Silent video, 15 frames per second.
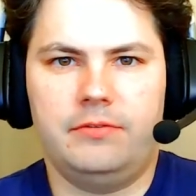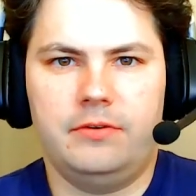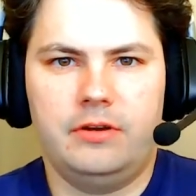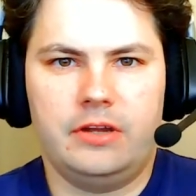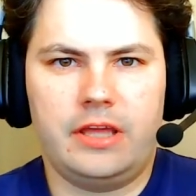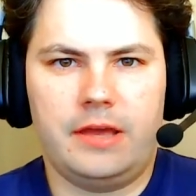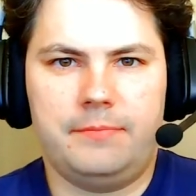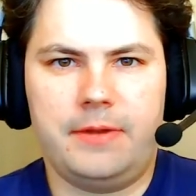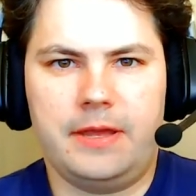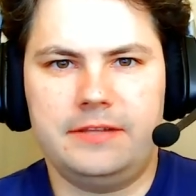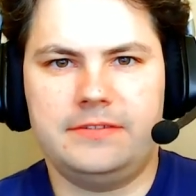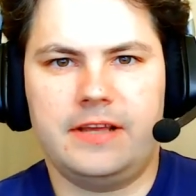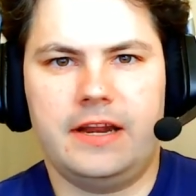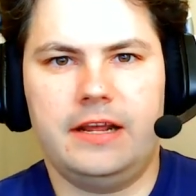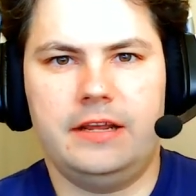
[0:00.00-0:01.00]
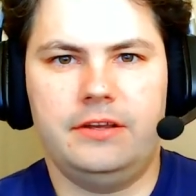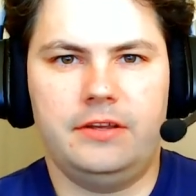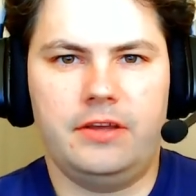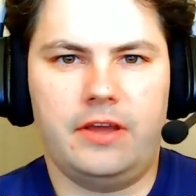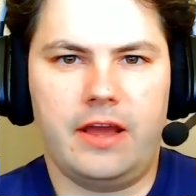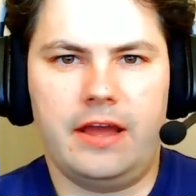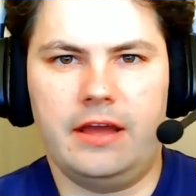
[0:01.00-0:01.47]
campaign setting, you
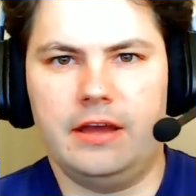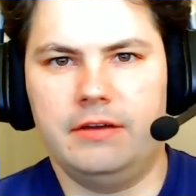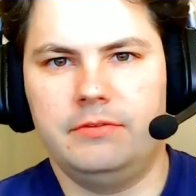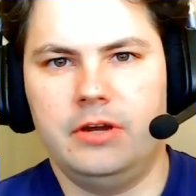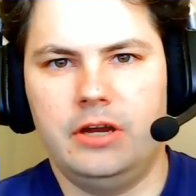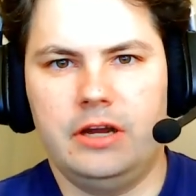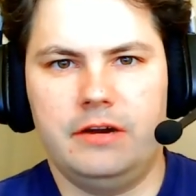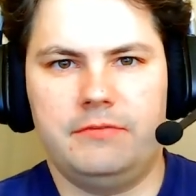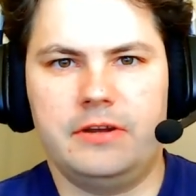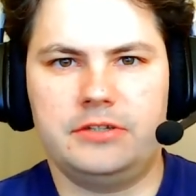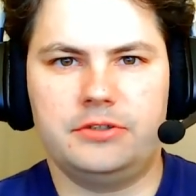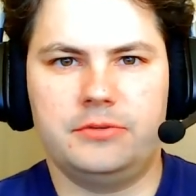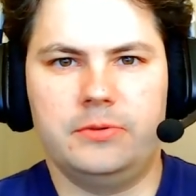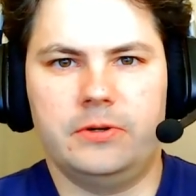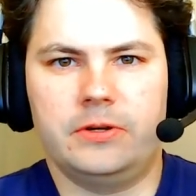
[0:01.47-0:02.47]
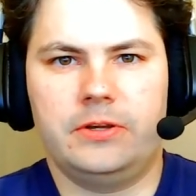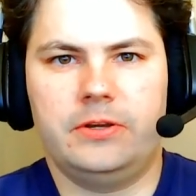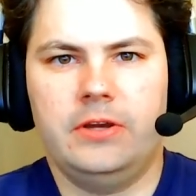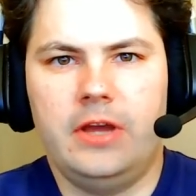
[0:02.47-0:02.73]
have an adventure book,